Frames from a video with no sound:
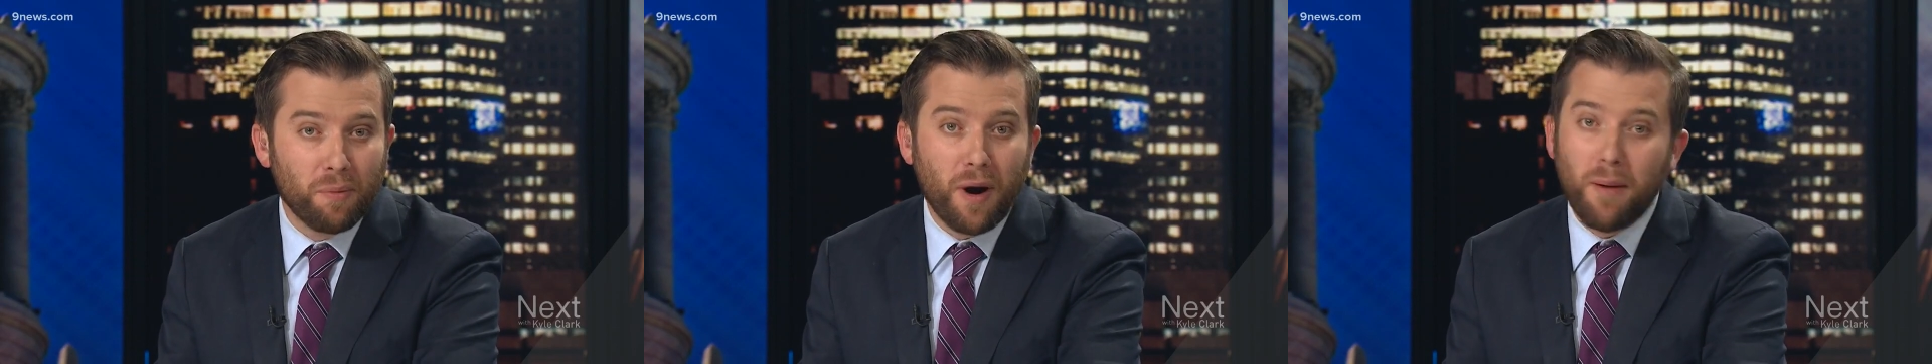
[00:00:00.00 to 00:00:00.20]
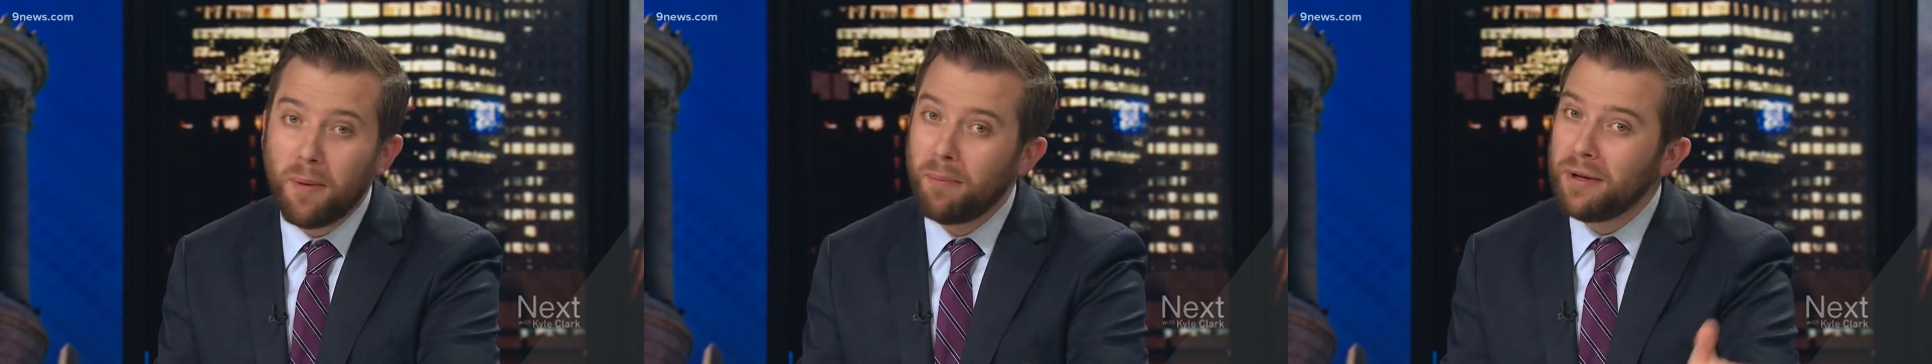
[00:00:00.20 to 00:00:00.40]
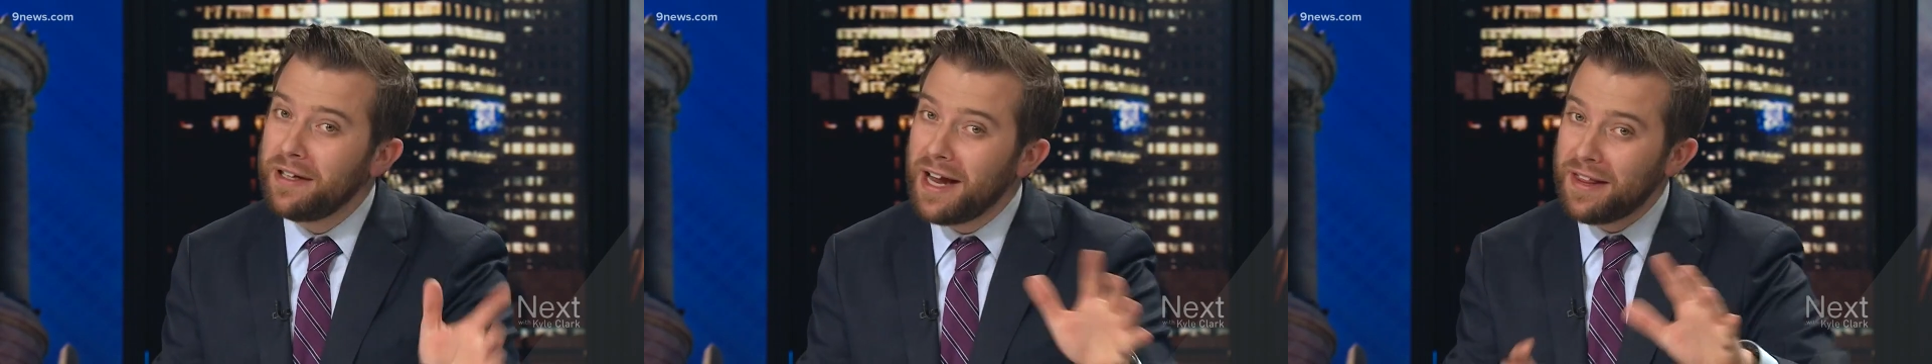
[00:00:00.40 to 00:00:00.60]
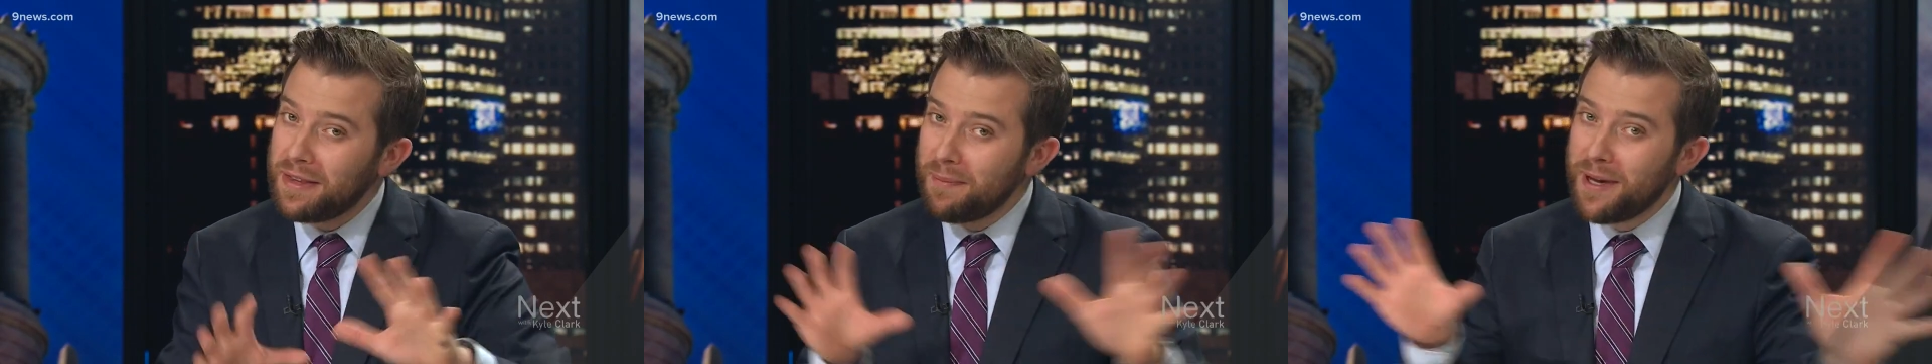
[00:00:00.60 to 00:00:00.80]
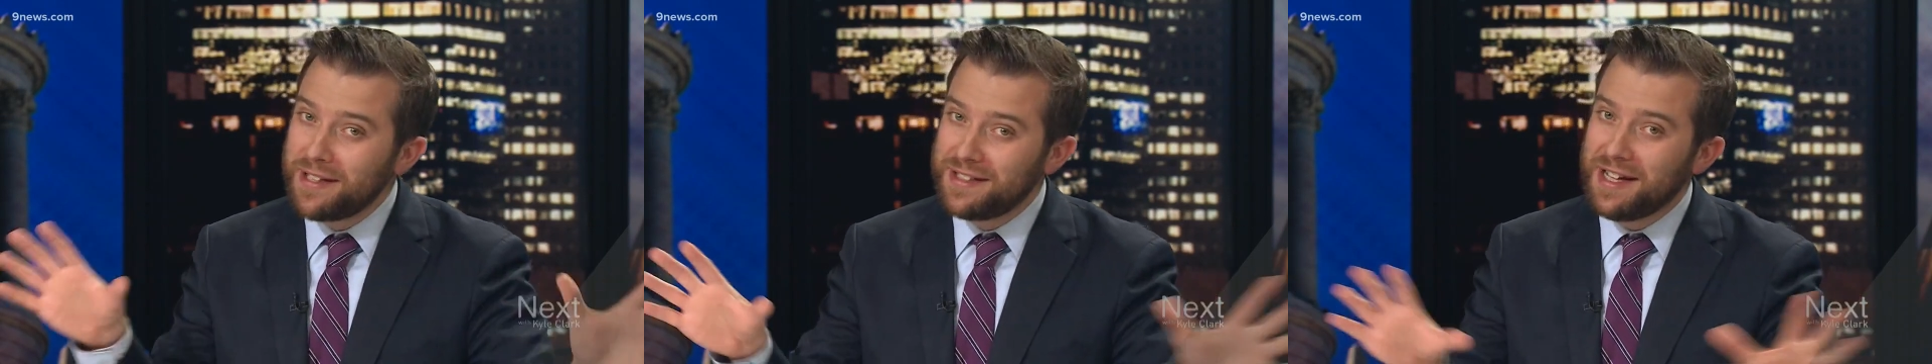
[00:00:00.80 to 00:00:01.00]
Probably not
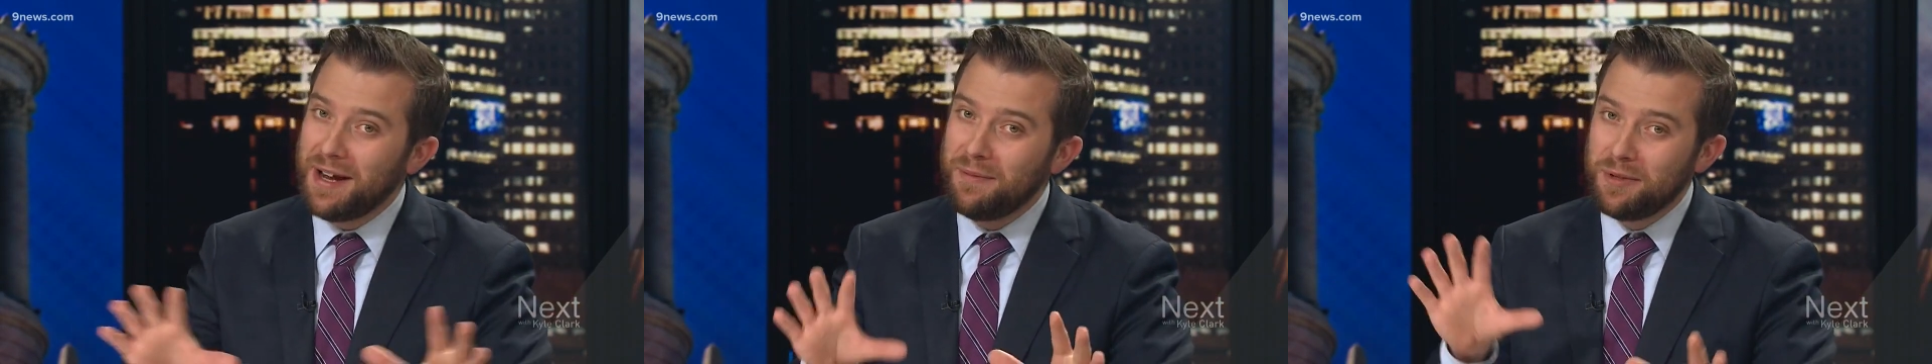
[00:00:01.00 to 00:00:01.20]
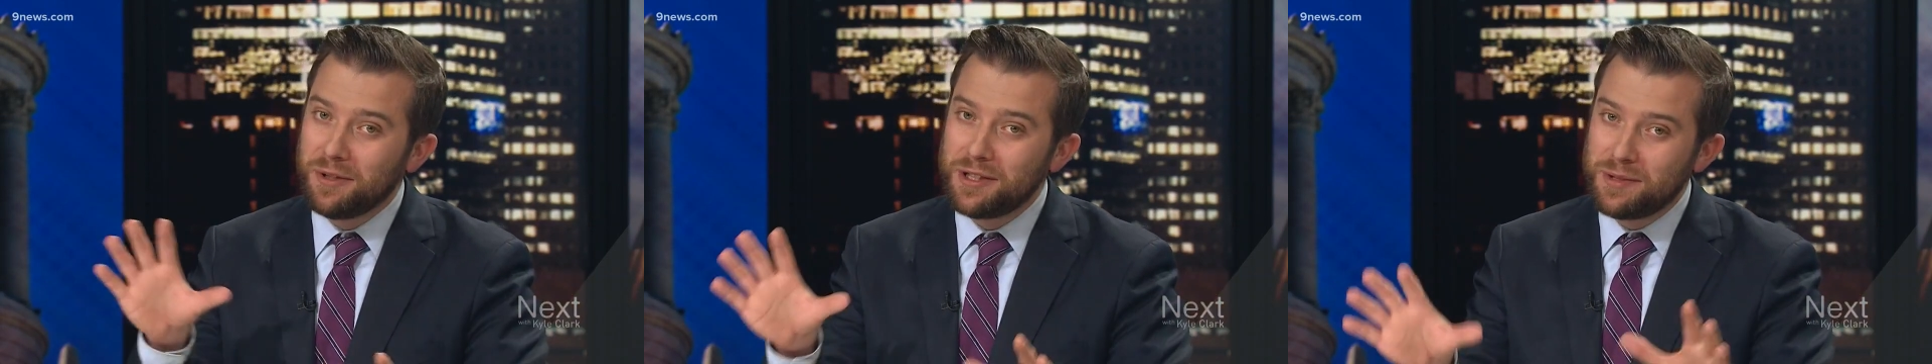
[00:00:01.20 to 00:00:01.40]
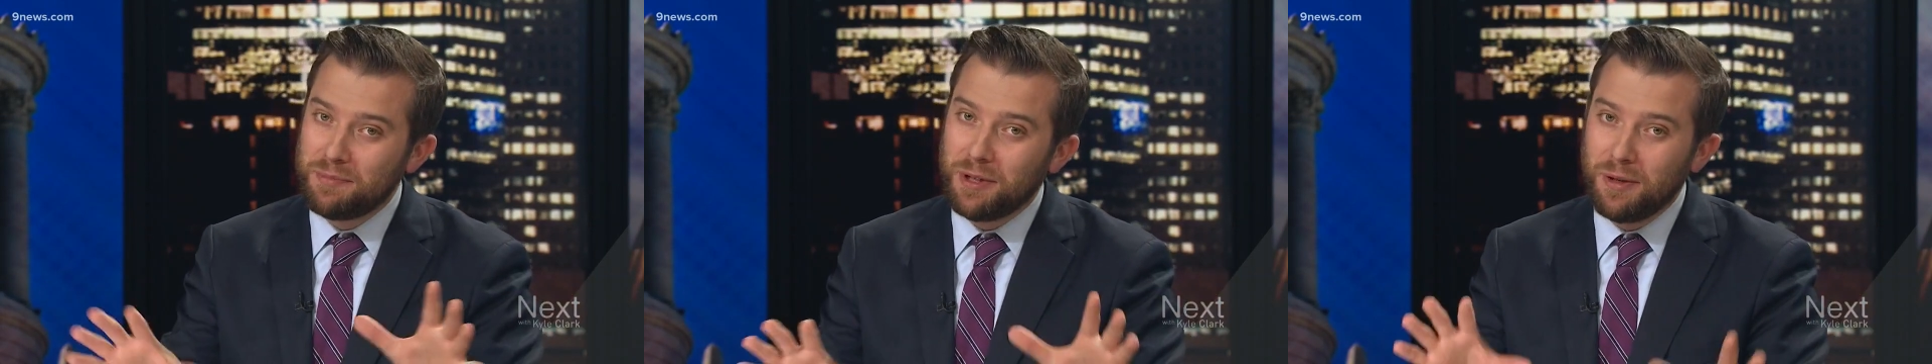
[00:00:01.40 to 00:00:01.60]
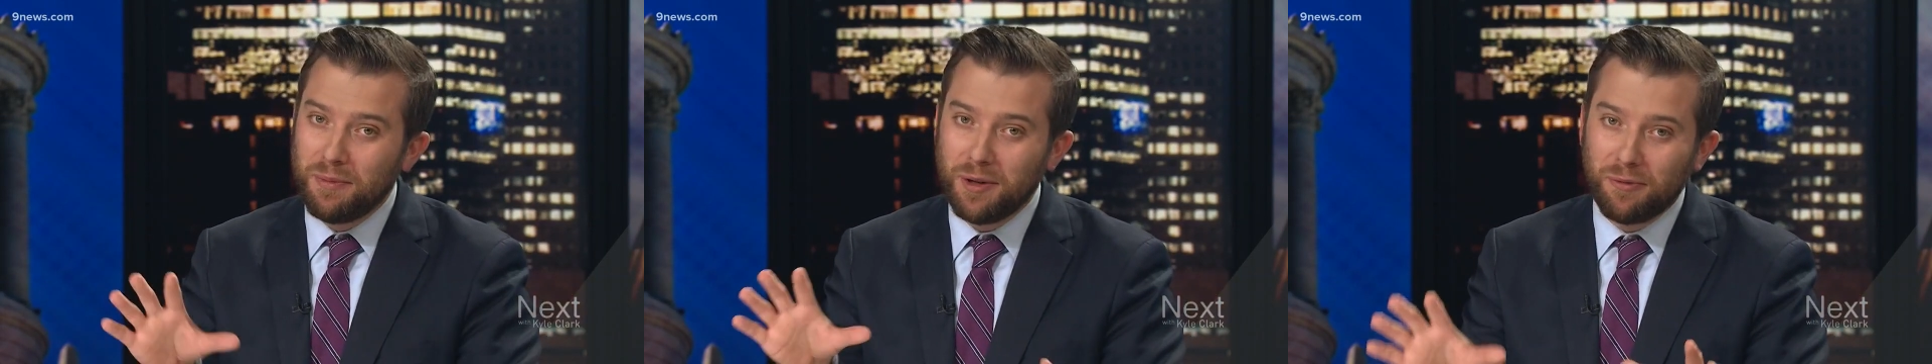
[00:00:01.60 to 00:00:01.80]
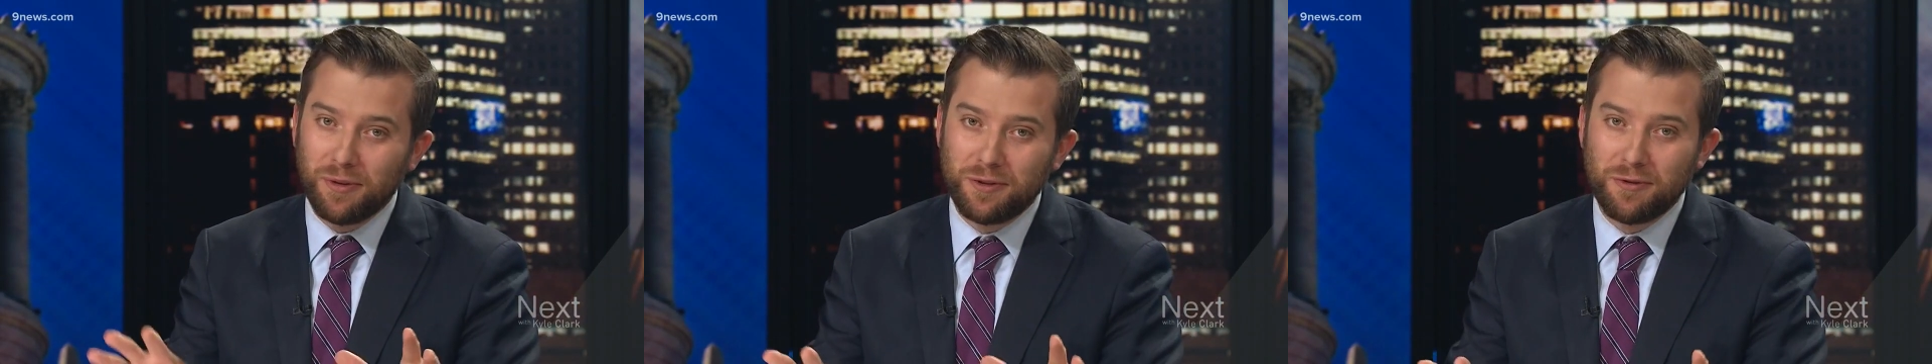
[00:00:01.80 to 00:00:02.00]
the best time to
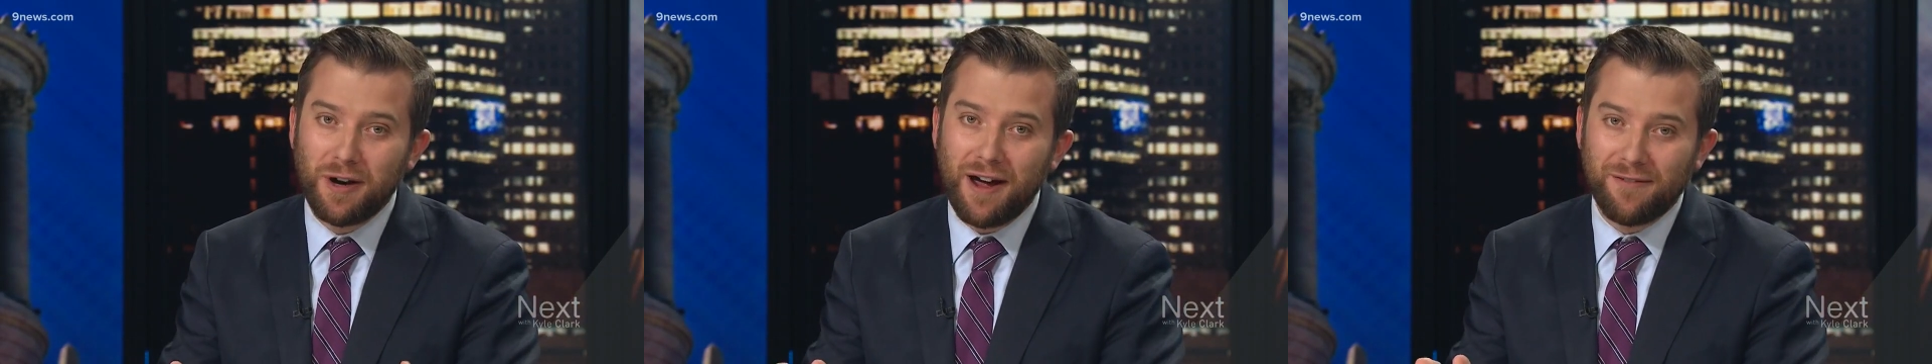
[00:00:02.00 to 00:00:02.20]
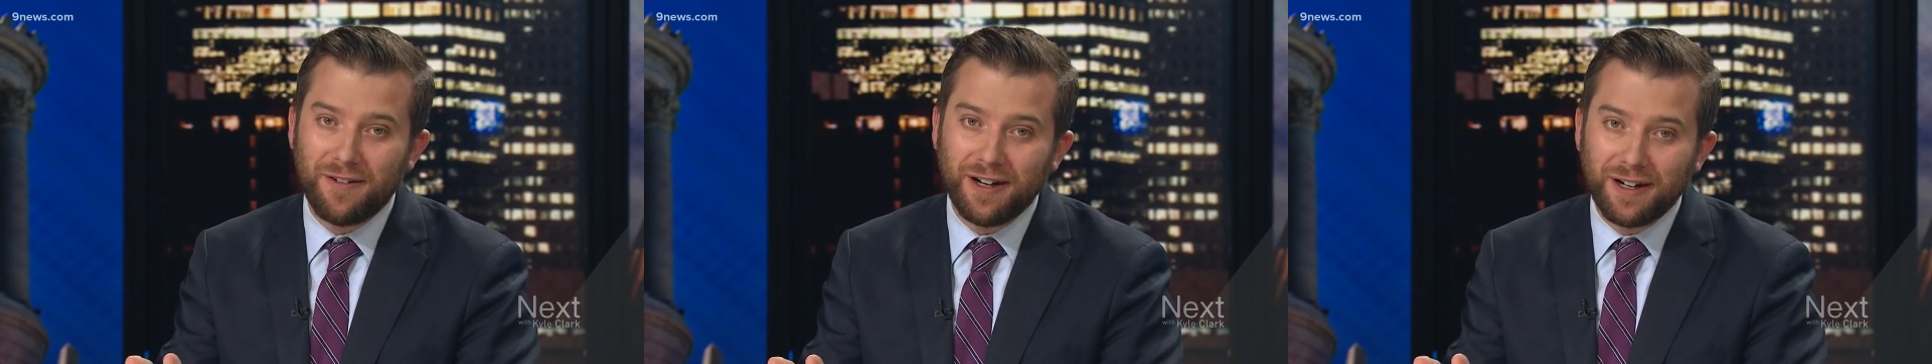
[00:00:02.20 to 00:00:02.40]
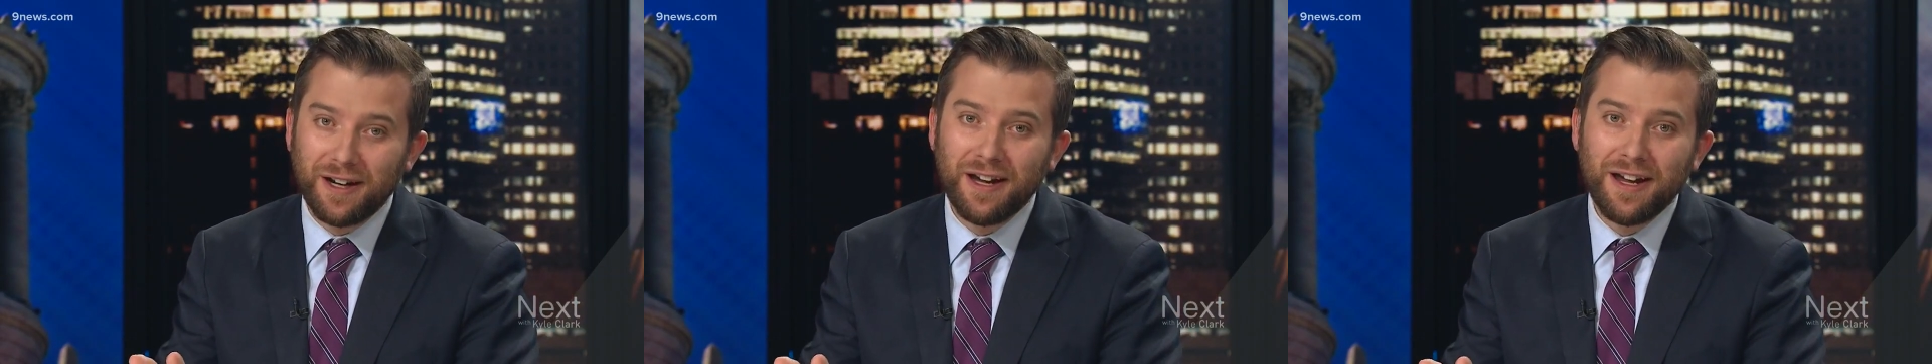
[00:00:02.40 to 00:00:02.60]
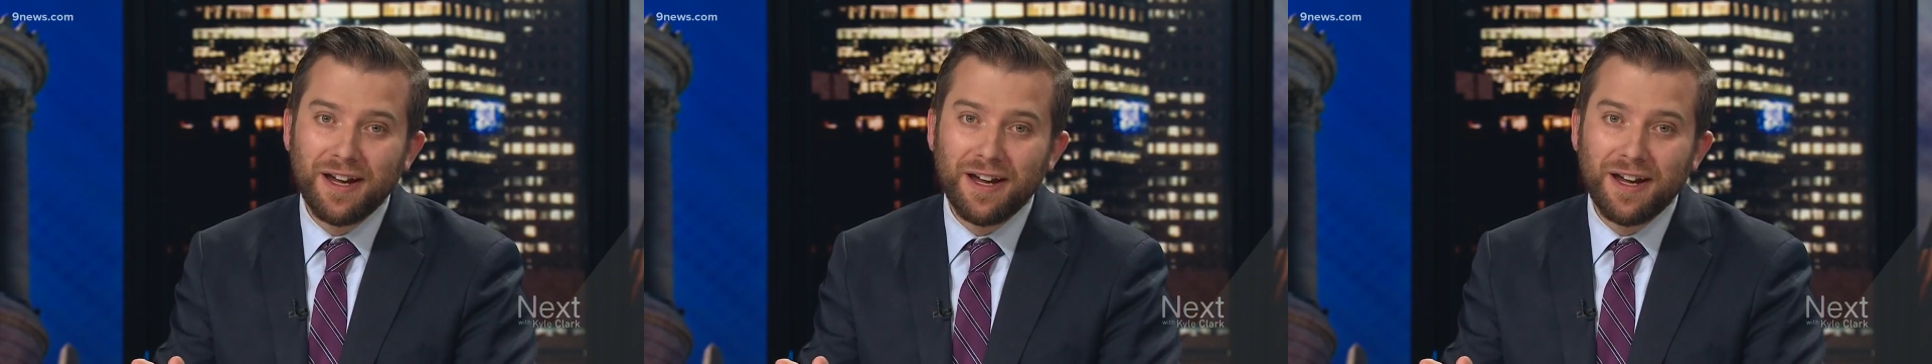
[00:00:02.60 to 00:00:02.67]
experiment with traffic.